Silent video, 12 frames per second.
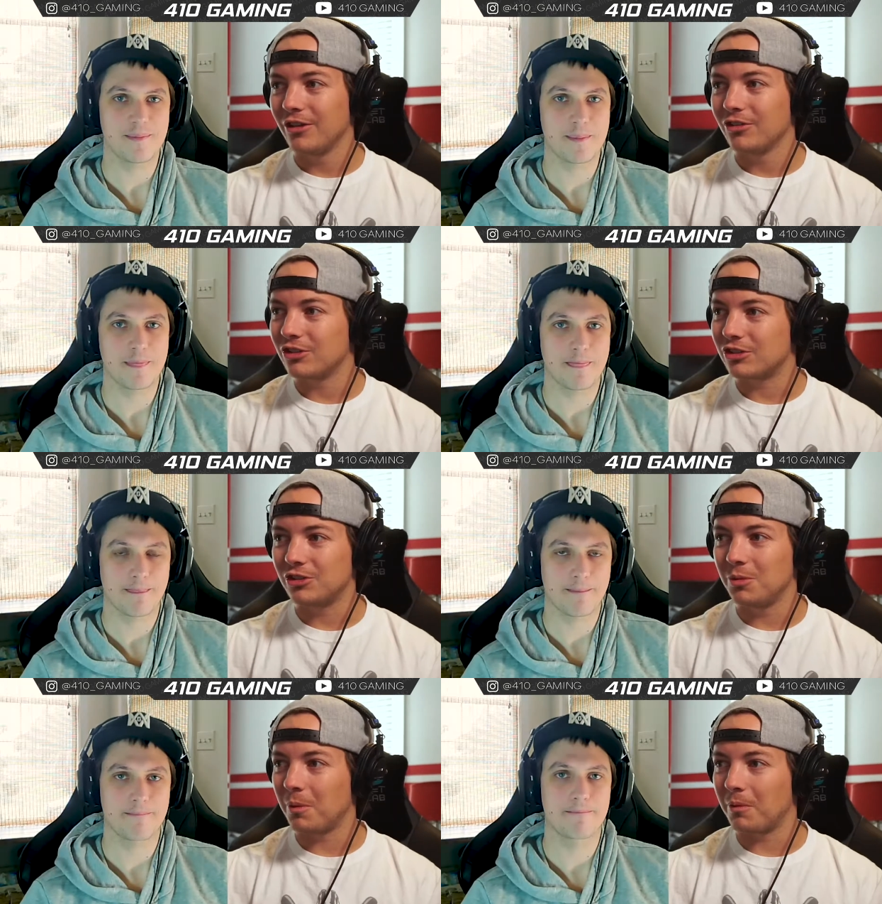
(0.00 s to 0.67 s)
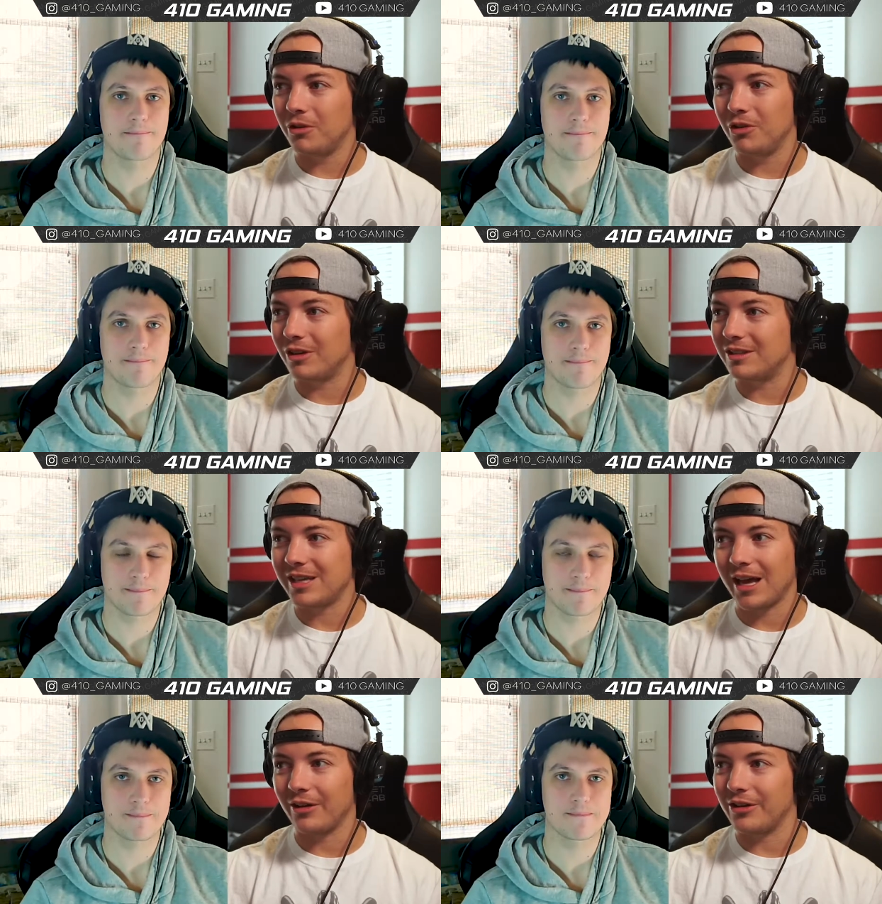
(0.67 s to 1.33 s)
Speaker 1: Just super, you could
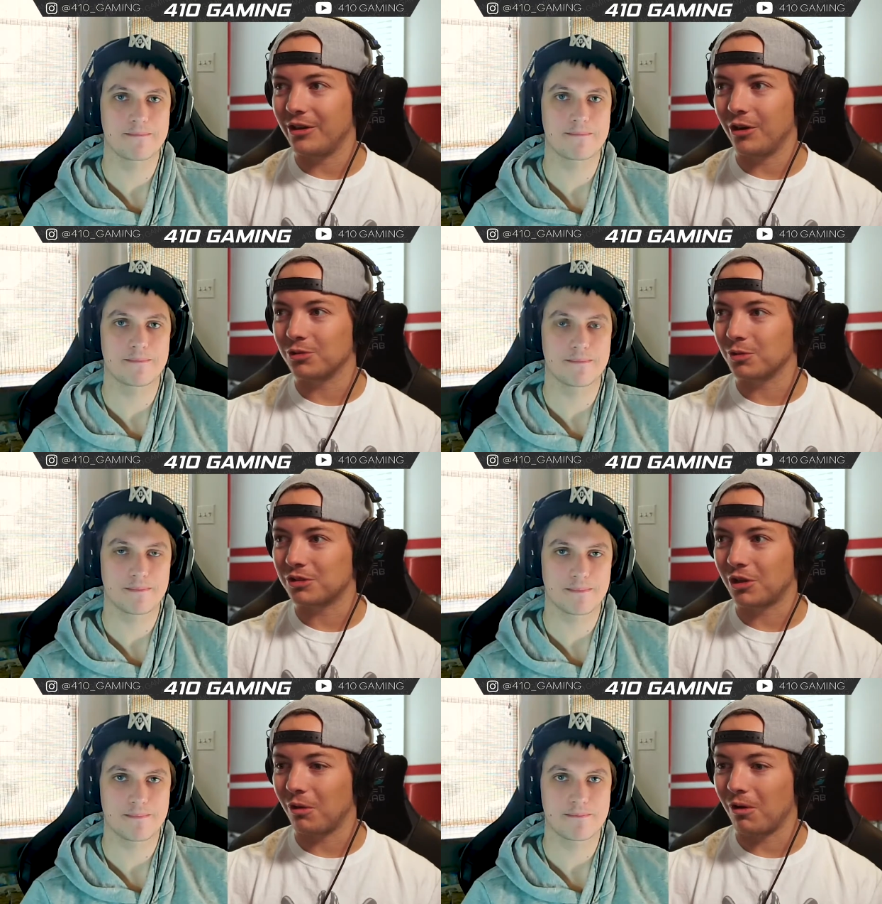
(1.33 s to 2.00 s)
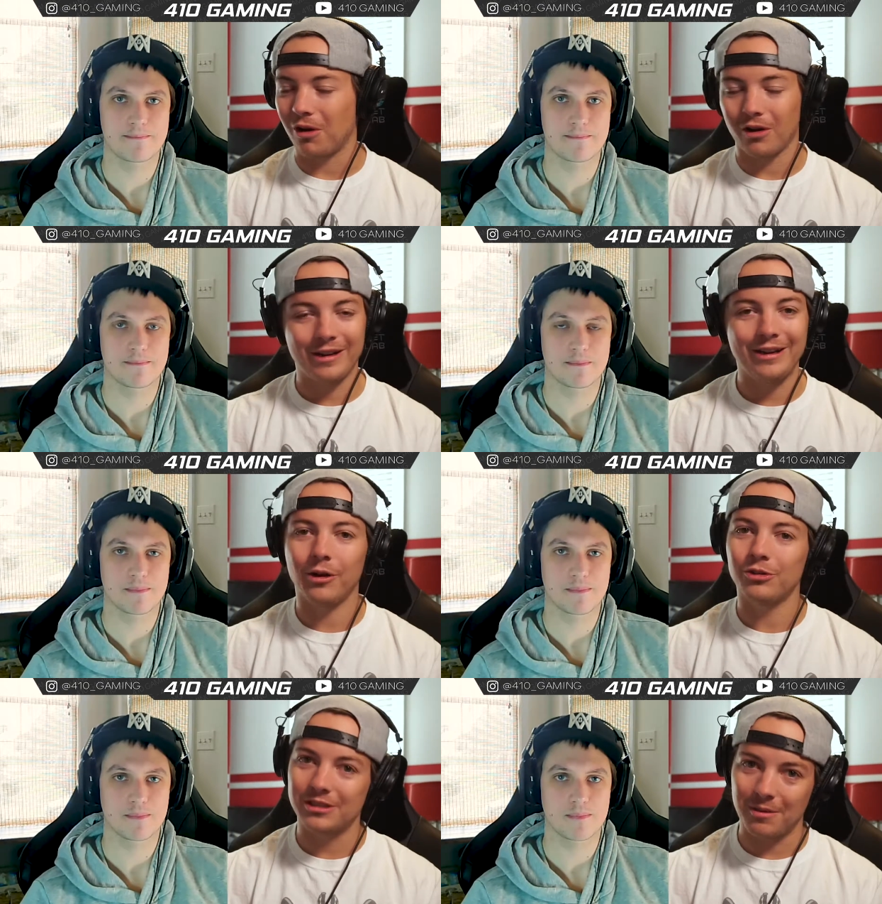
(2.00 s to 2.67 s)
tell he knows what's going on. He
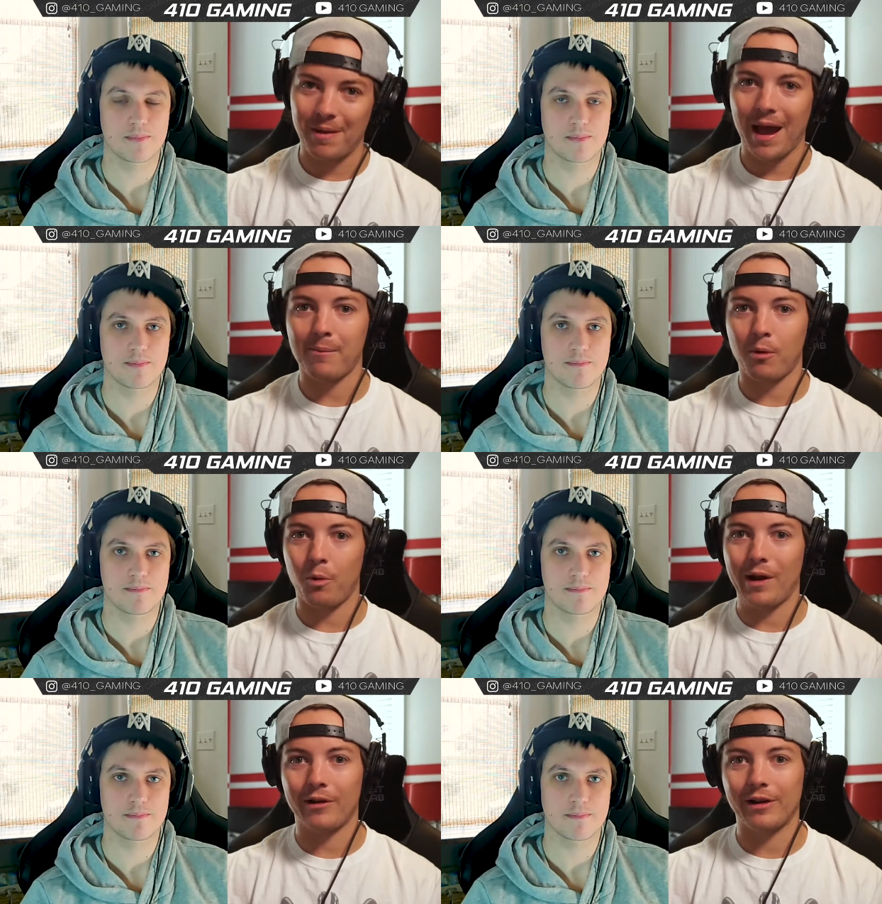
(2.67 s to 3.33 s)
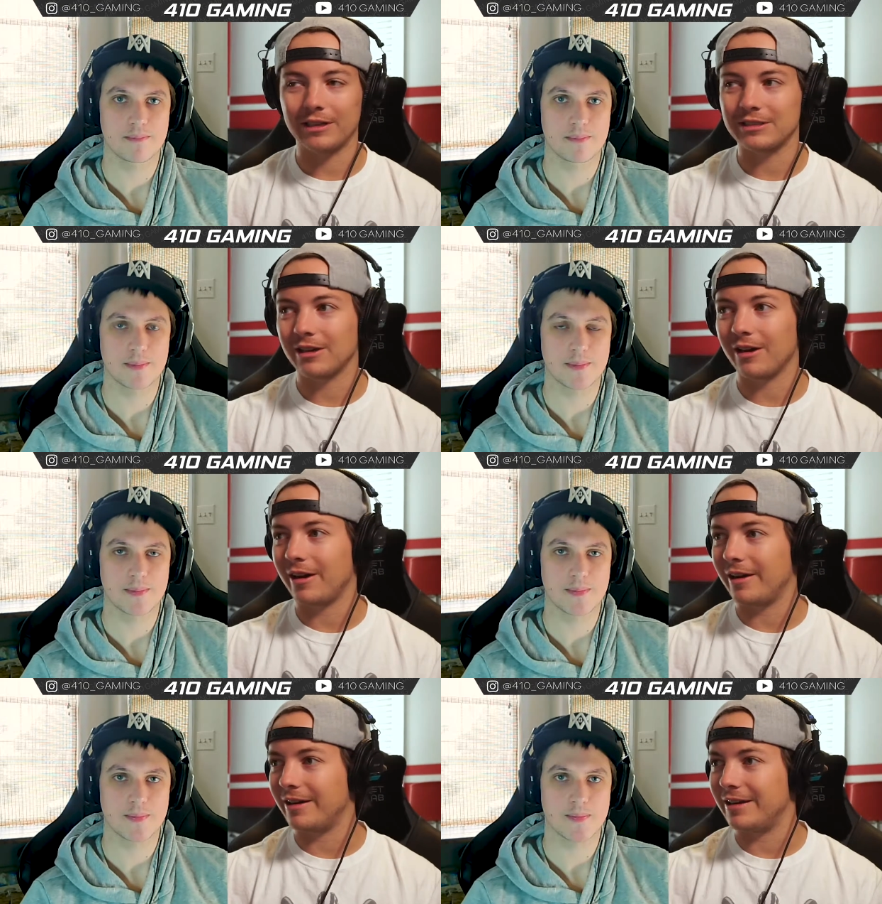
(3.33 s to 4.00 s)
knows the map awareness, all
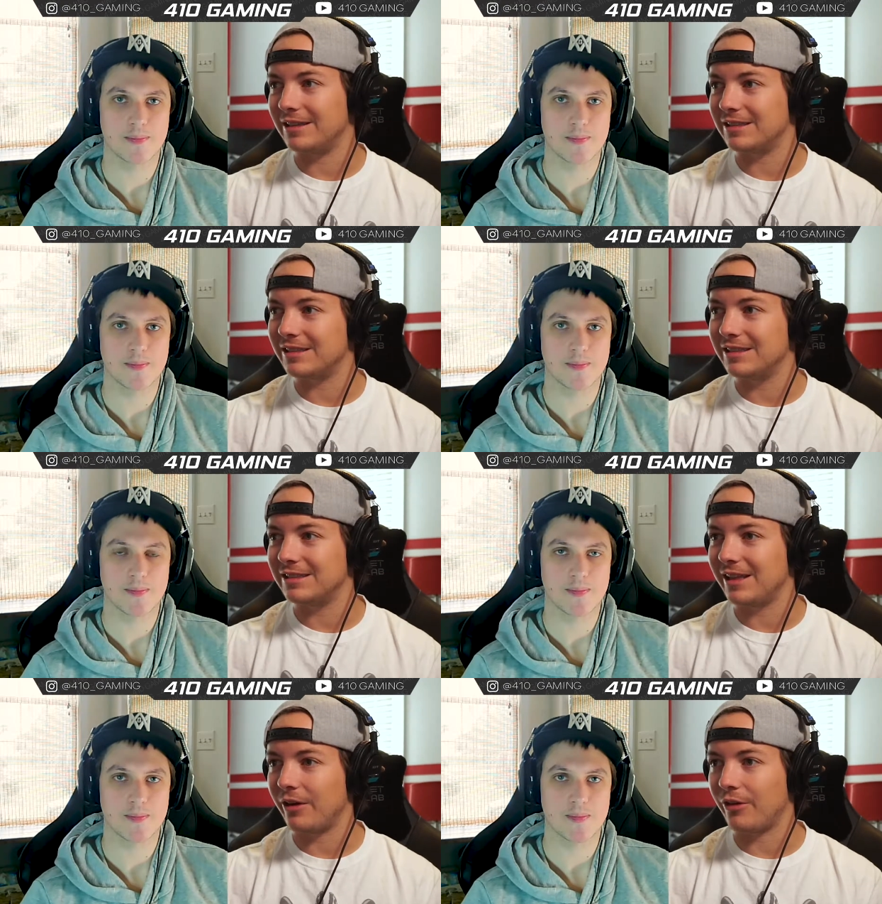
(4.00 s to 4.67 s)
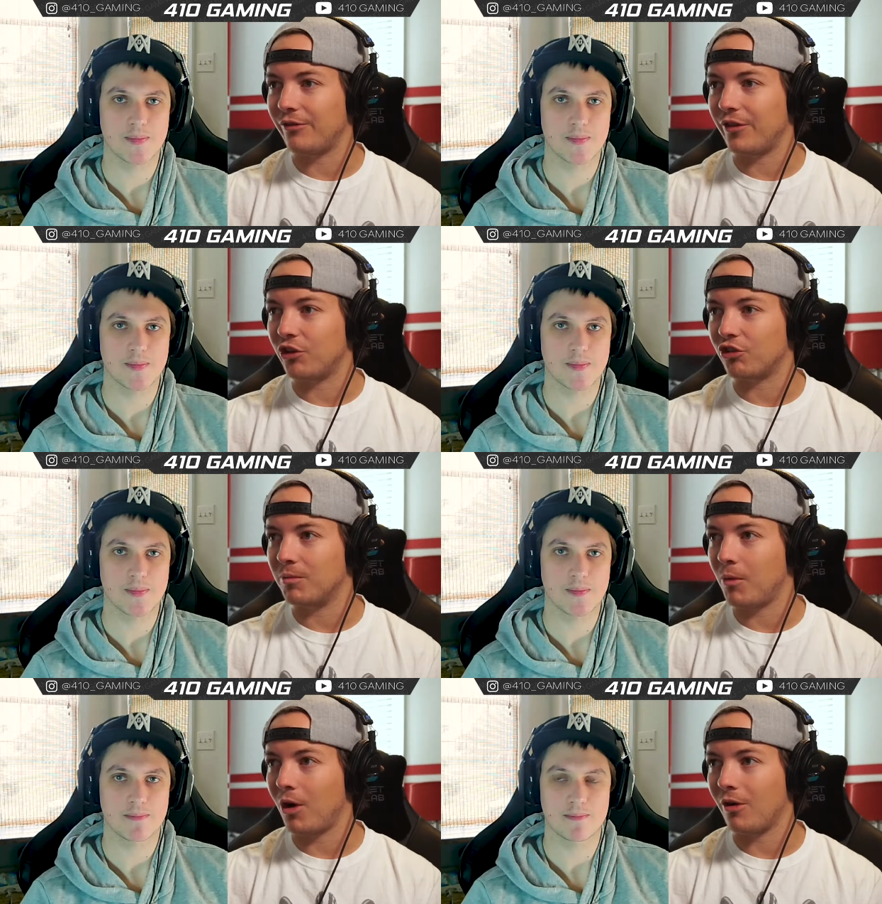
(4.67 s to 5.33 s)
right, and he's there to finish
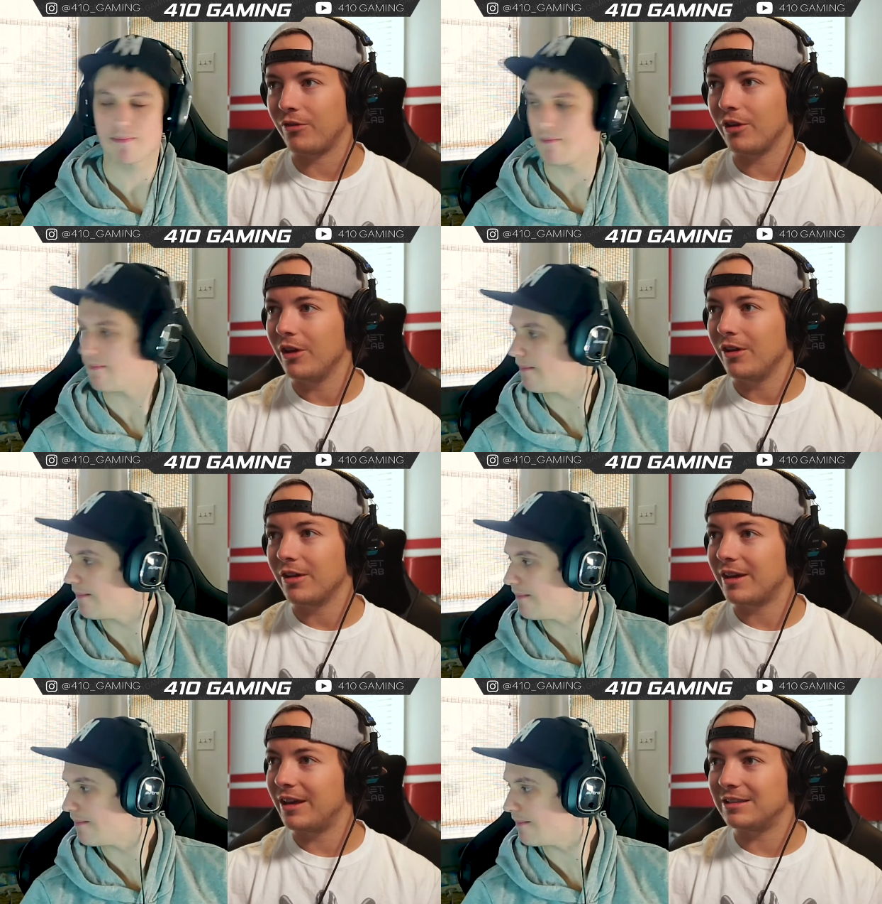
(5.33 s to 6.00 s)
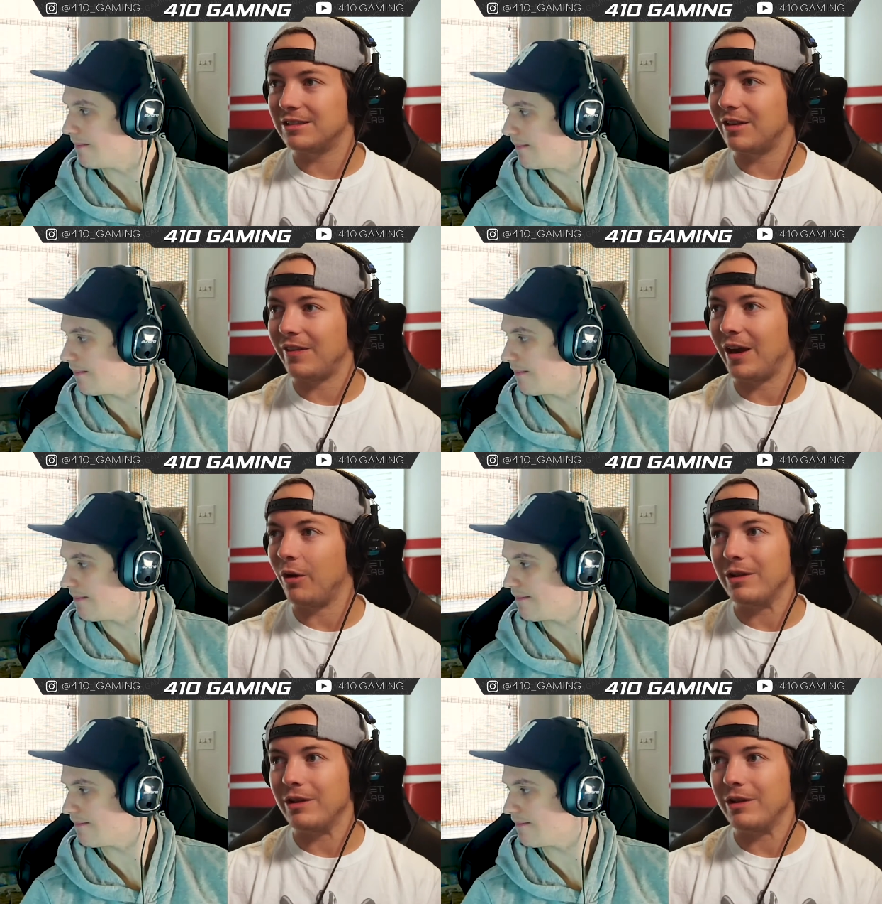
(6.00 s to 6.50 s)
him off. Kids, they don't